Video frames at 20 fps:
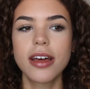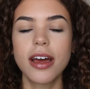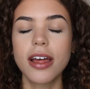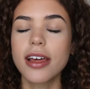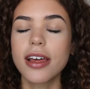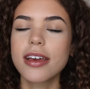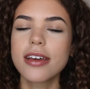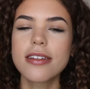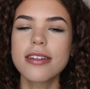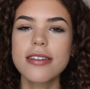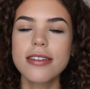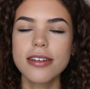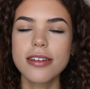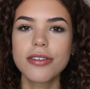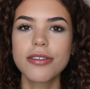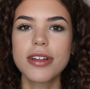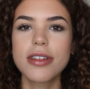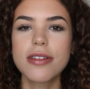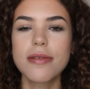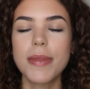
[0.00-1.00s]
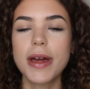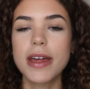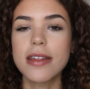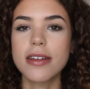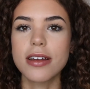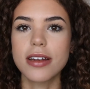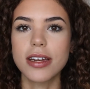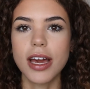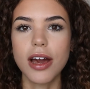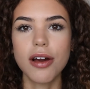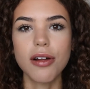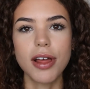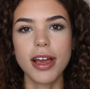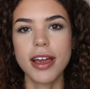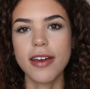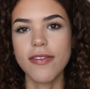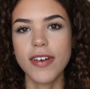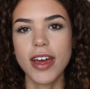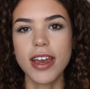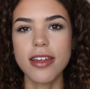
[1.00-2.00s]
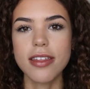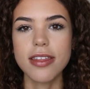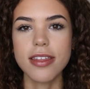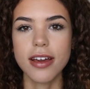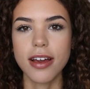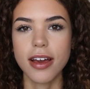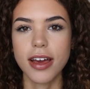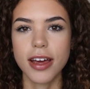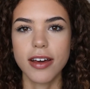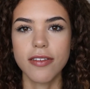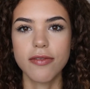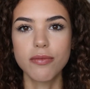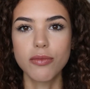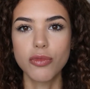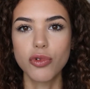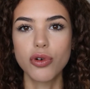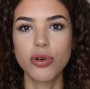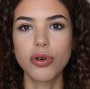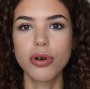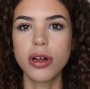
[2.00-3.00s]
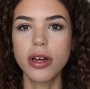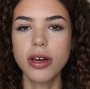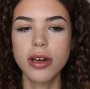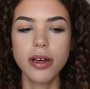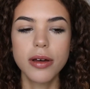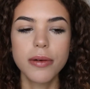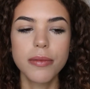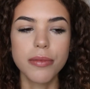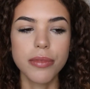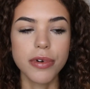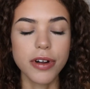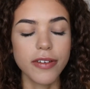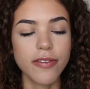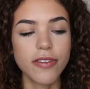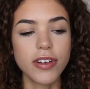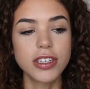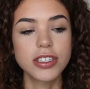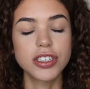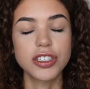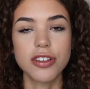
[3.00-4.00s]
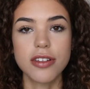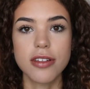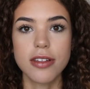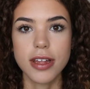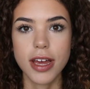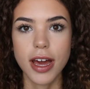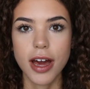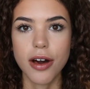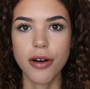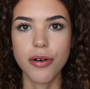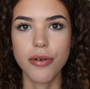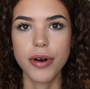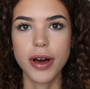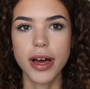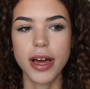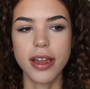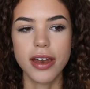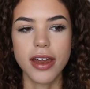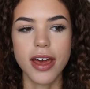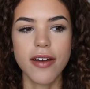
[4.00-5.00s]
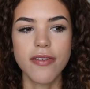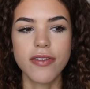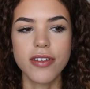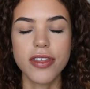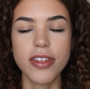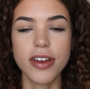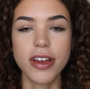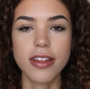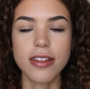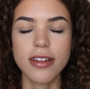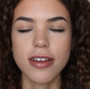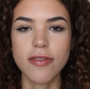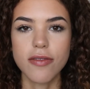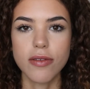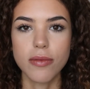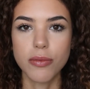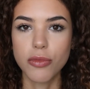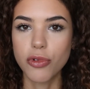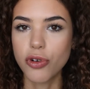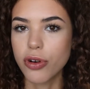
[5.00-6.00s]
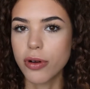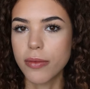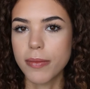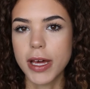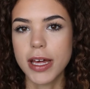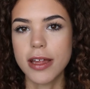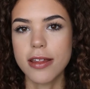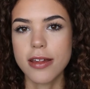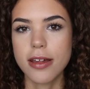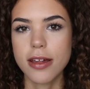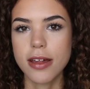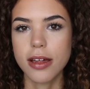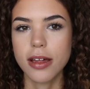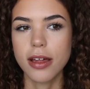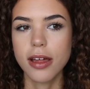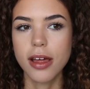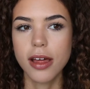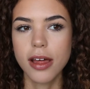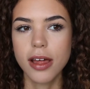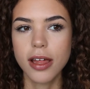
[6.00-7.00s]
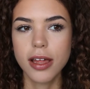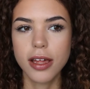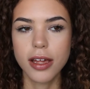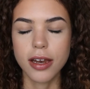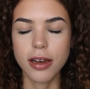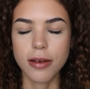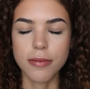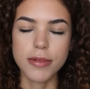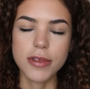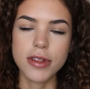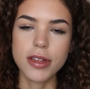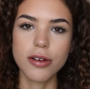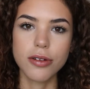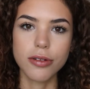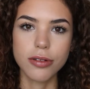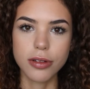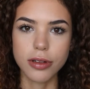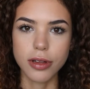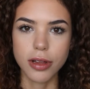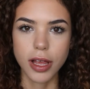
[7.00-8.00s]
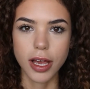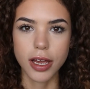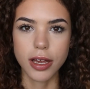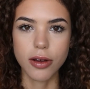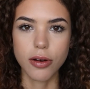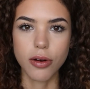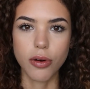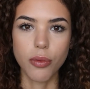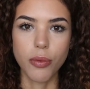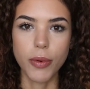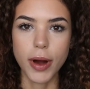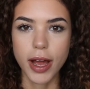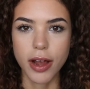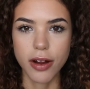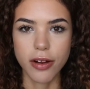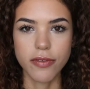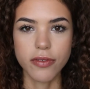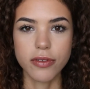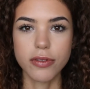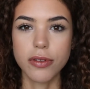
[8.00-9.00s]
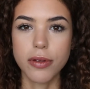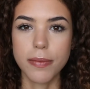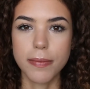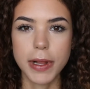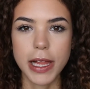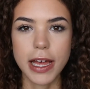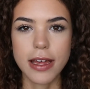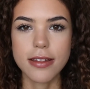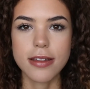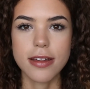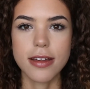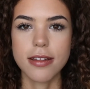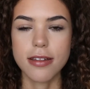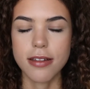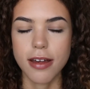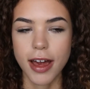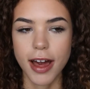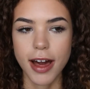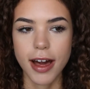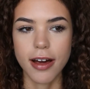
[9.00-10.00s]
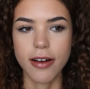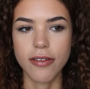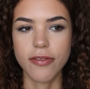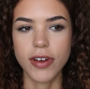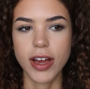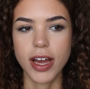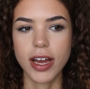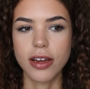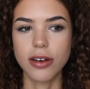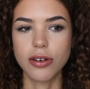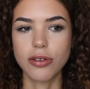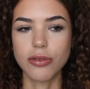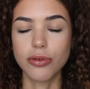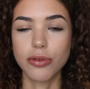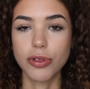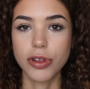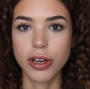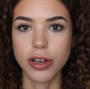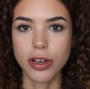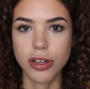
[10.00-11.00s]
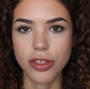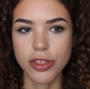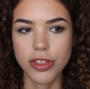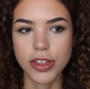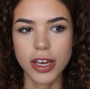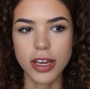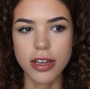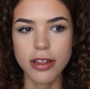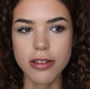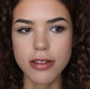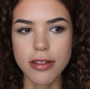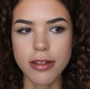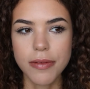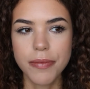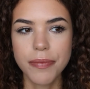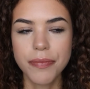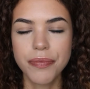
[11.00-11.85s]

And like it still is amazing now, like if anything I have more privileges now and everything is even more amazing. I'm still like aware of all the blessings I have and all the good things.